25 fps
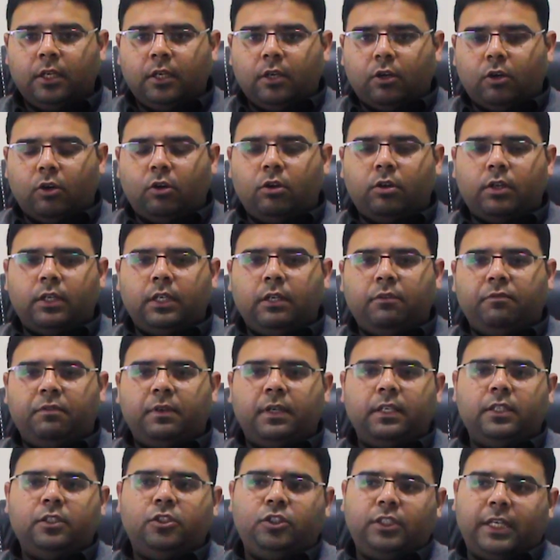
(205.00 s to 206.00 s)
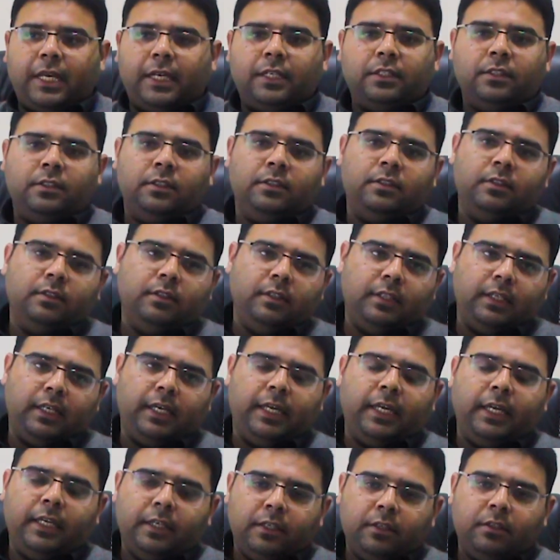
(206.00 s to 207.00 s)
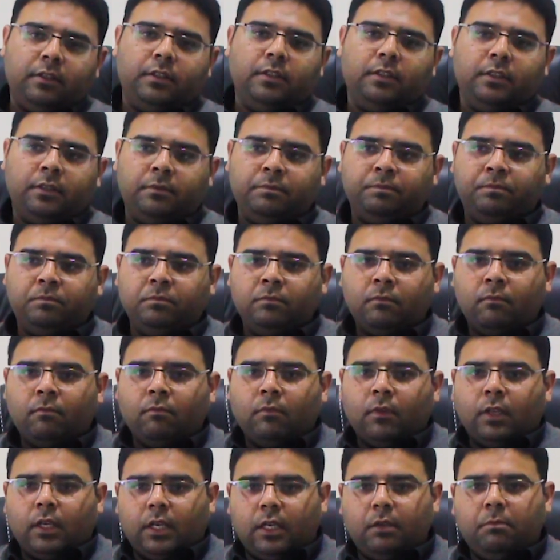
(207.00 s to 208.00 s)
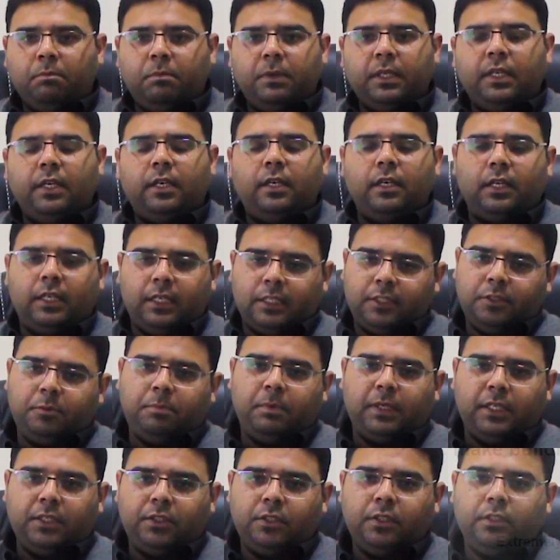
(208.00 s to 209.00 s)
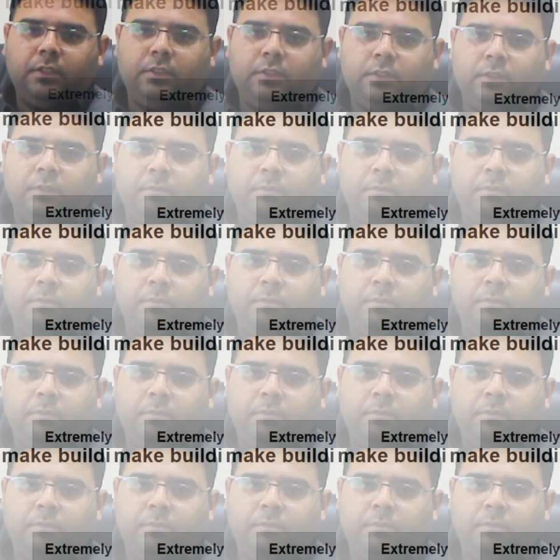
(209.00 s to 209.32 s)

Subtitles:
or different checks and empirical expressions.